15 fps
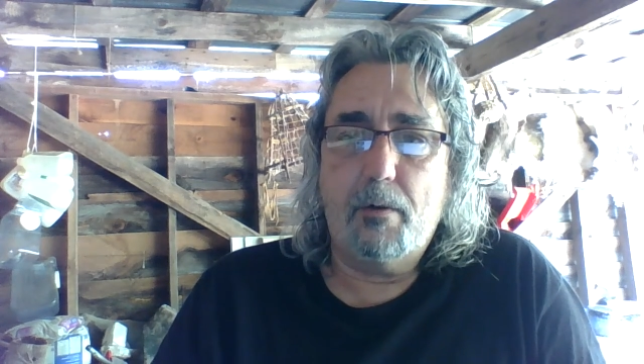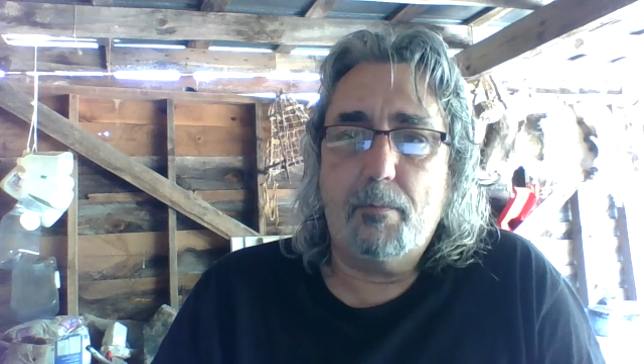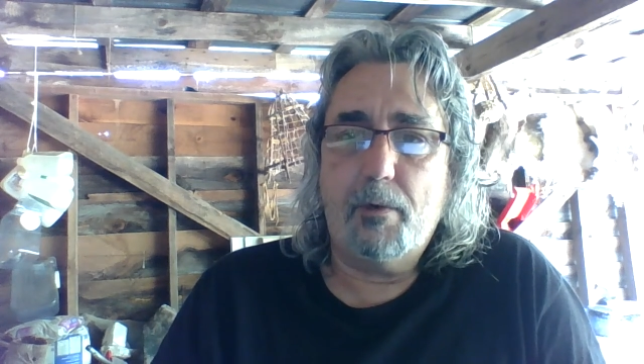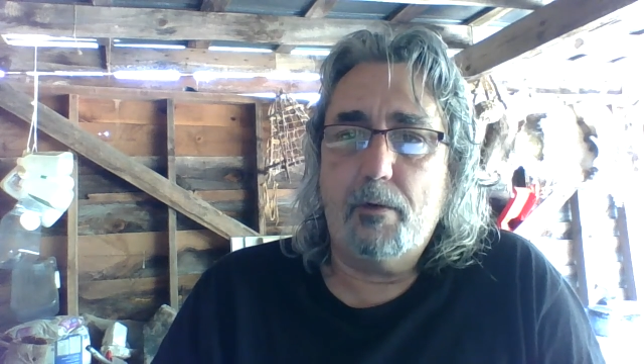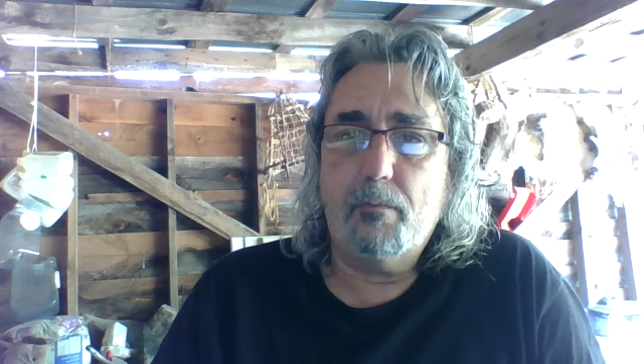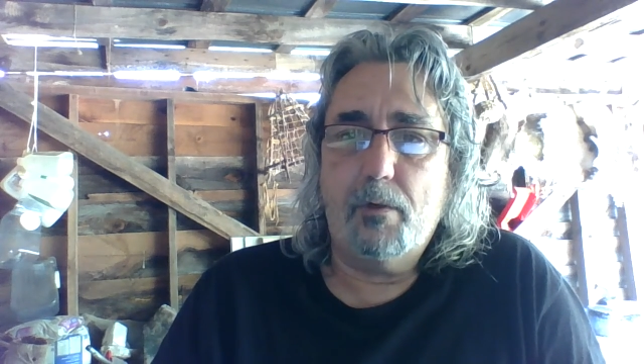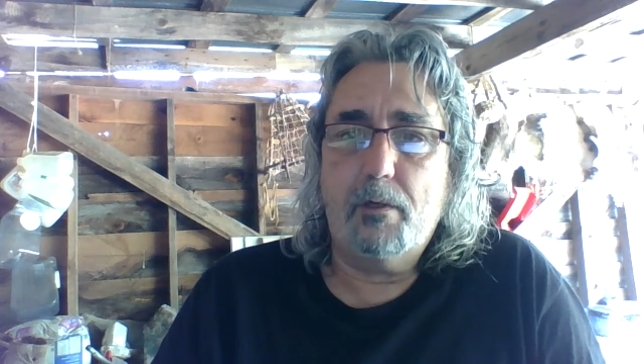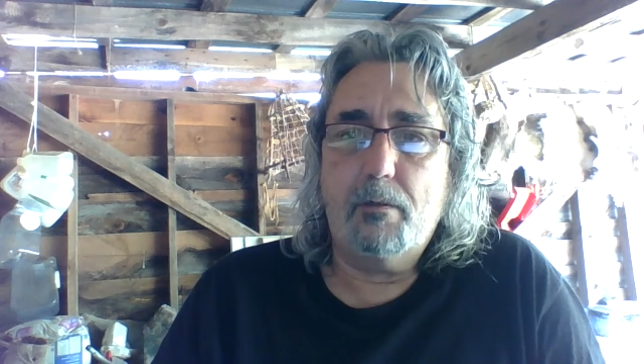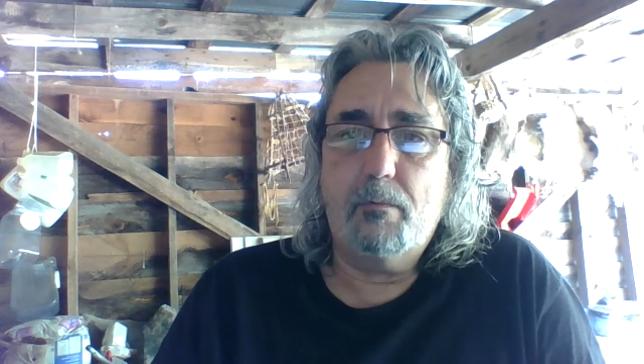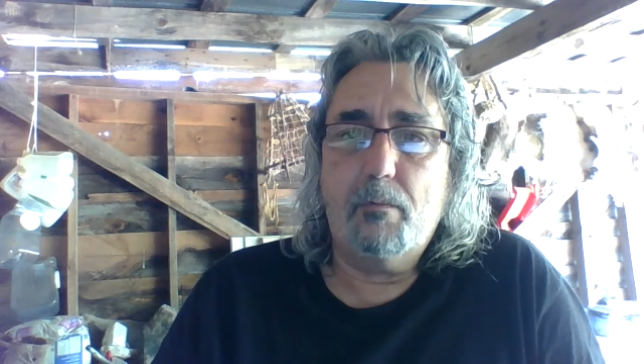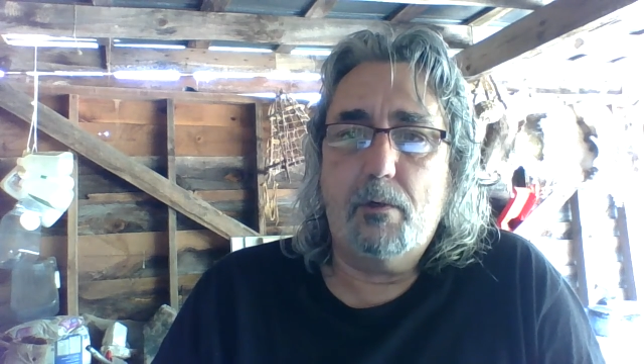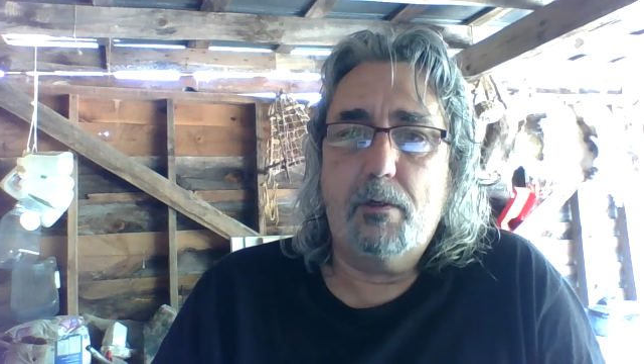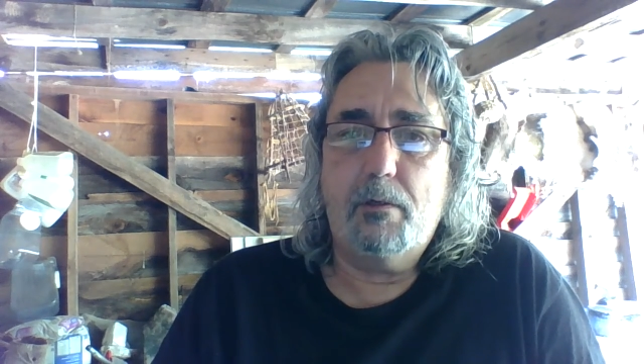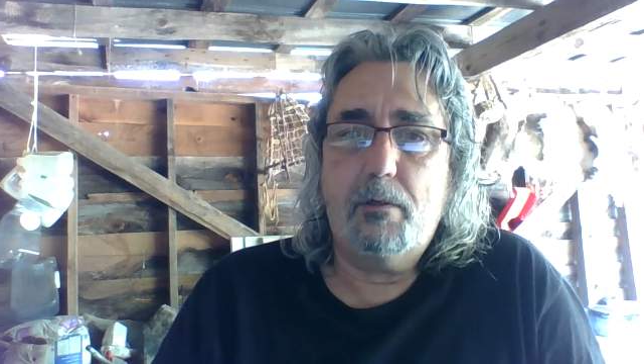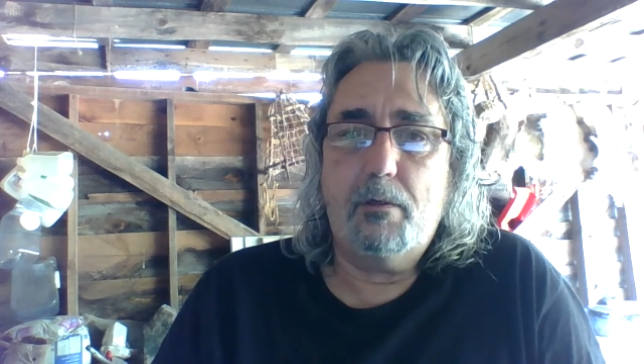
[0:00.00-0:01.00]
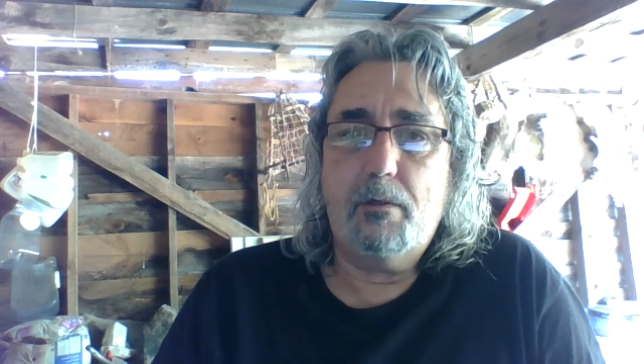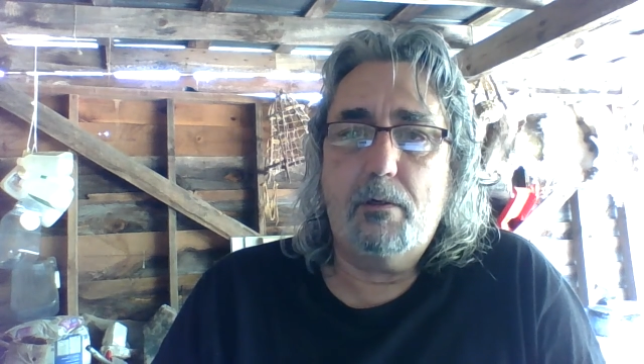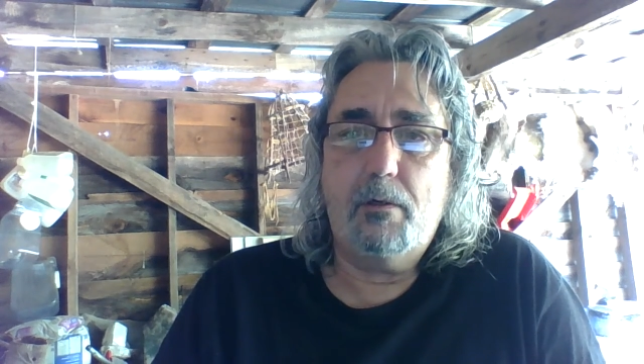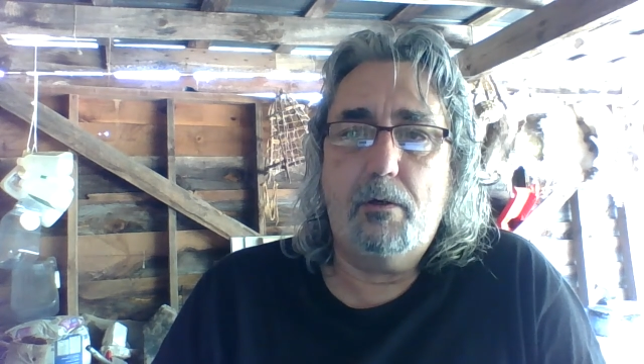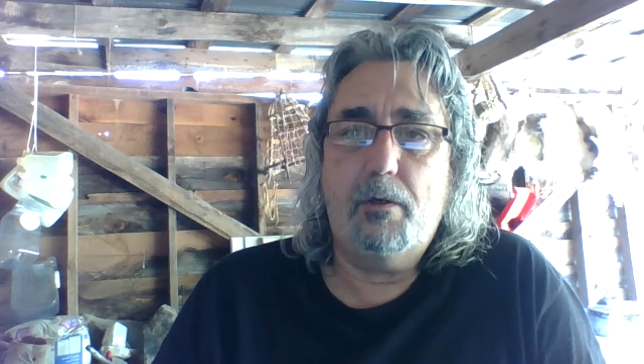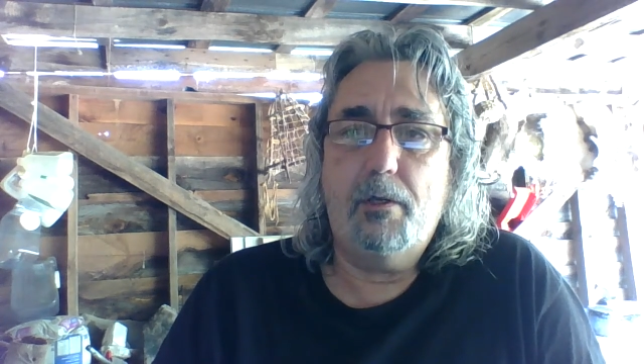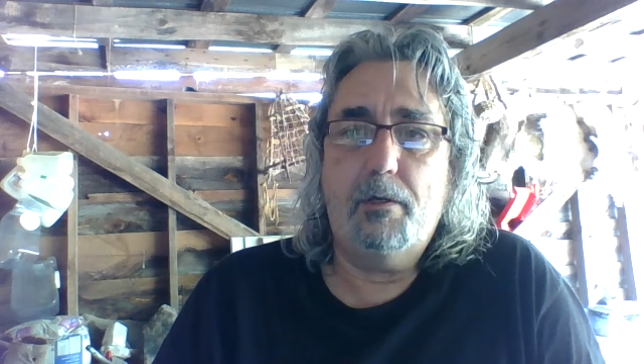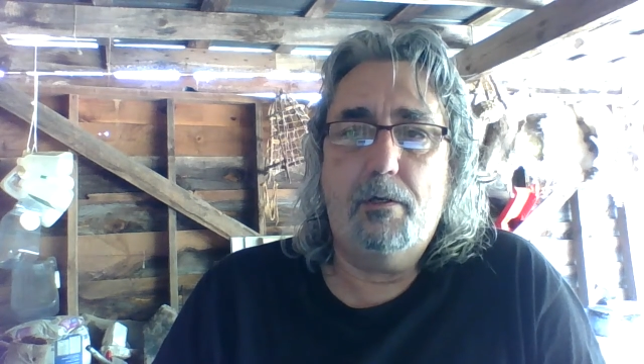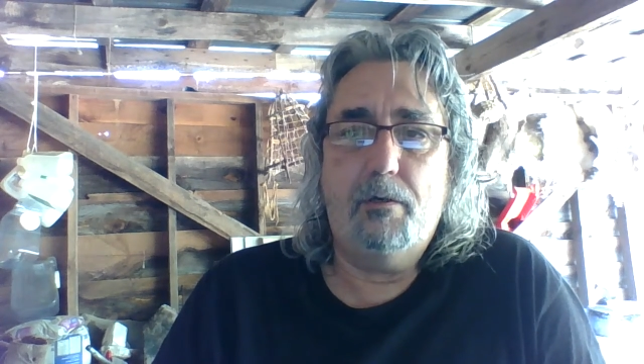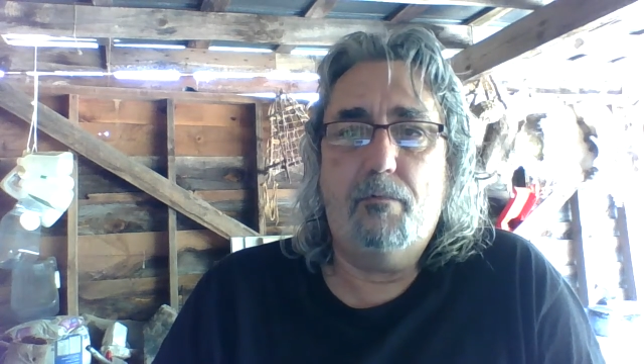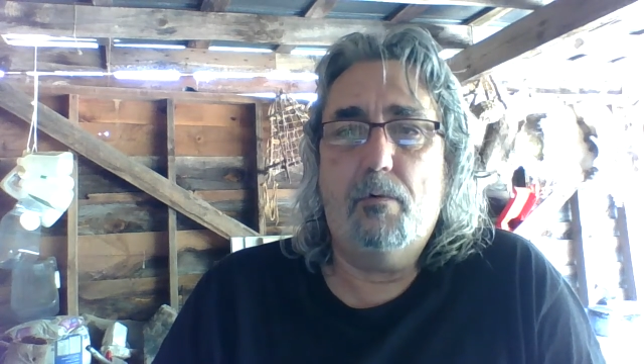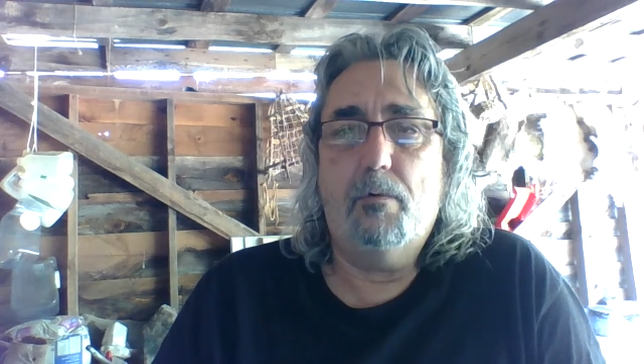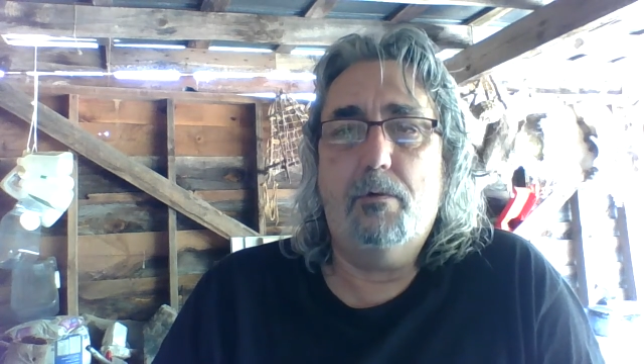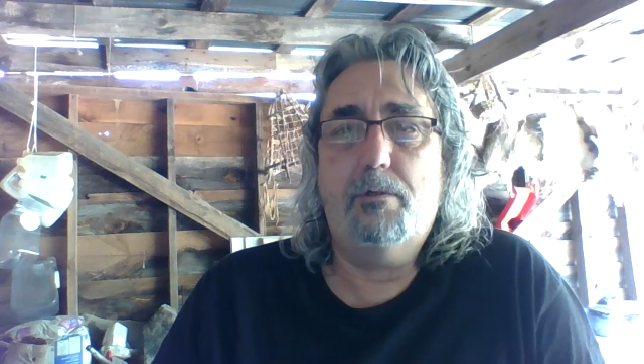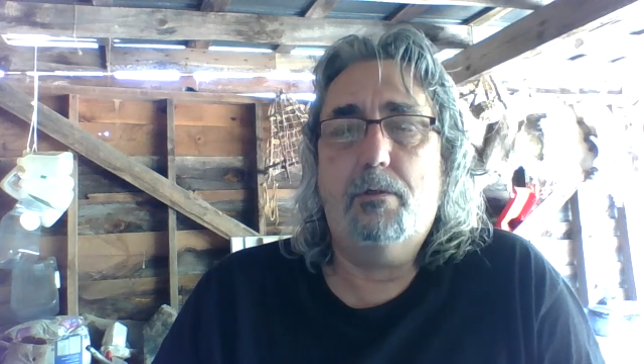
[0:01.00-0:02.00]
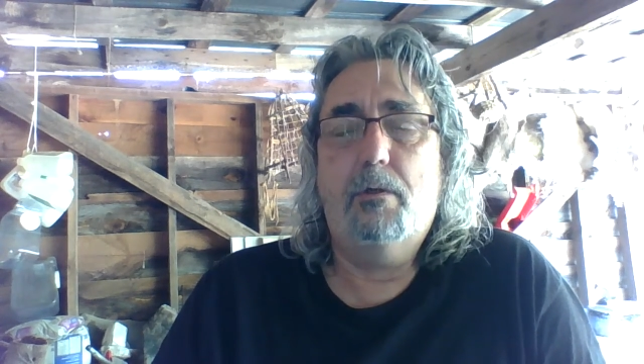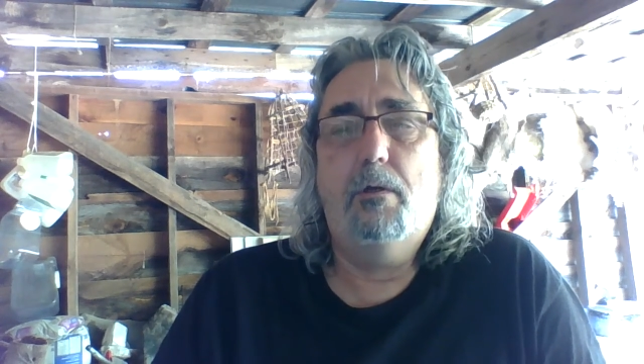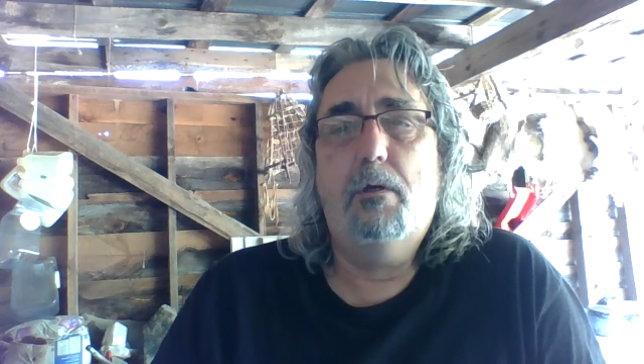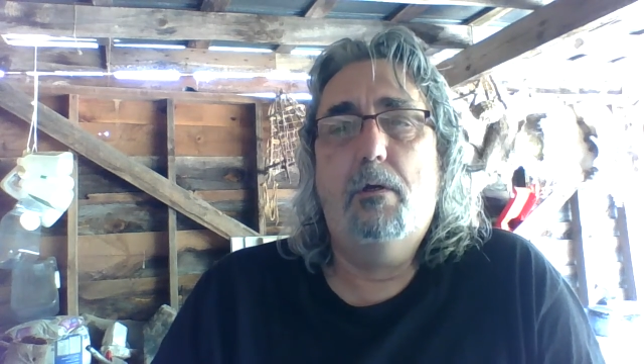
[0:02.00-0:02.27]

I mean, when you get a divorce,